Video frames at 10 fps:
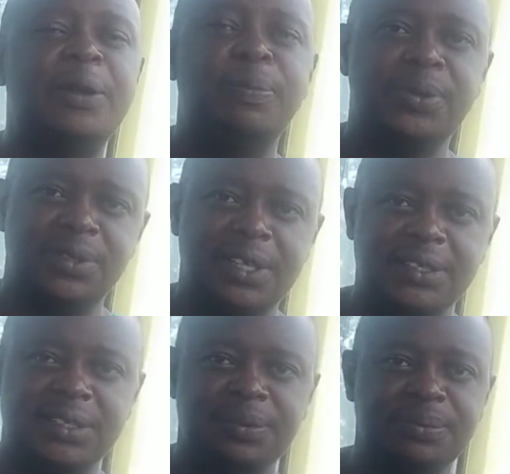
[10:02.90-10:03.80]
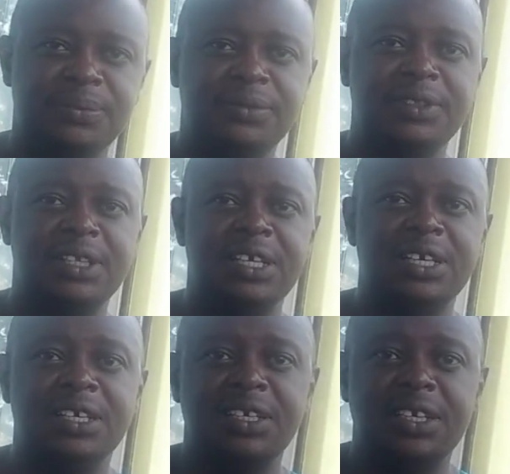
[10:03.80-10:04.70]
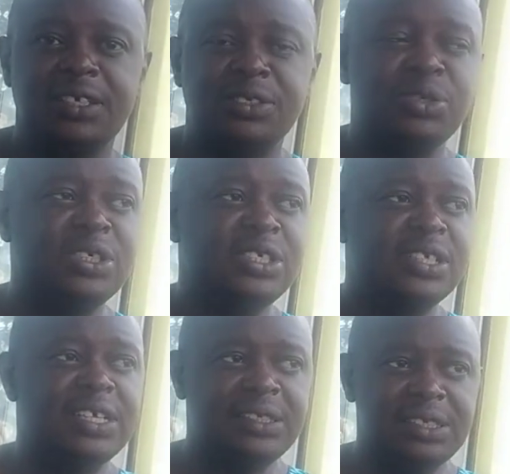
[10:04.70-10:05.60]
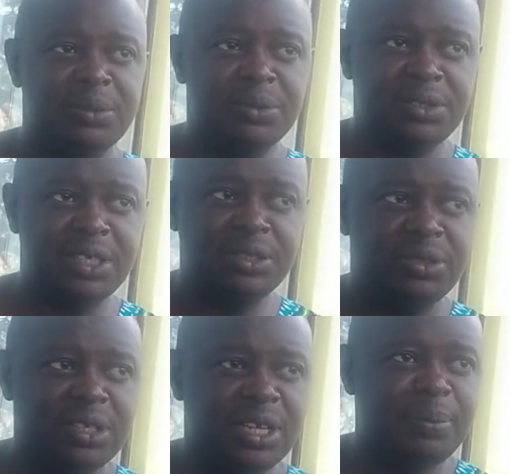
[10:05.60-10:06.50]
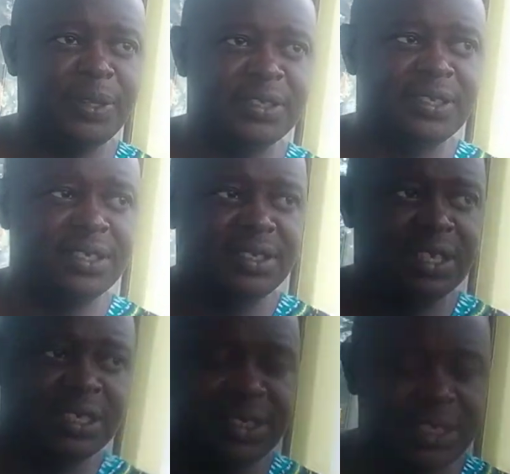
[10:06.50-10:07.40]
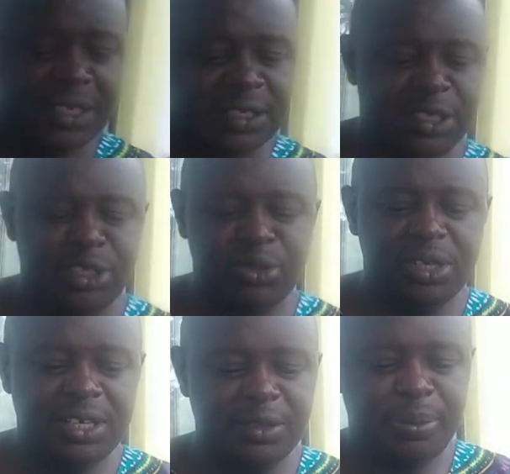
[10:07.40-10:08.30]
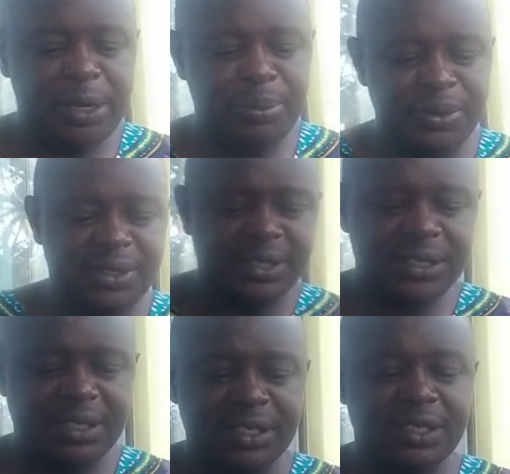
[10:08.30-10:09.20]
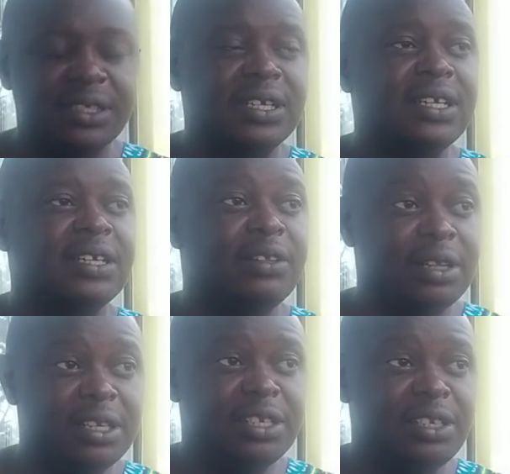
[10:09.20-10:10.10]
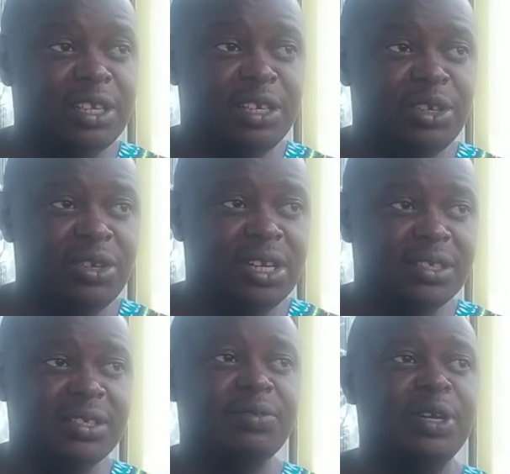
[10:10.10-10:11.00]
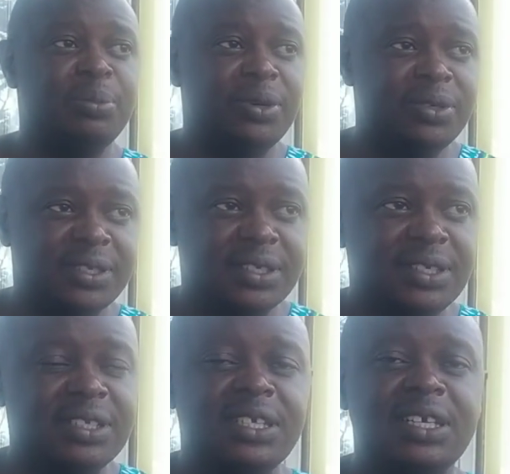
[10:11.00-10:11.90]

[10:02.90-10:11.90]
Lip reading: pulposus. So in sciatica, what actually happens is that the nucleus pulposus, the nucleus fibrosus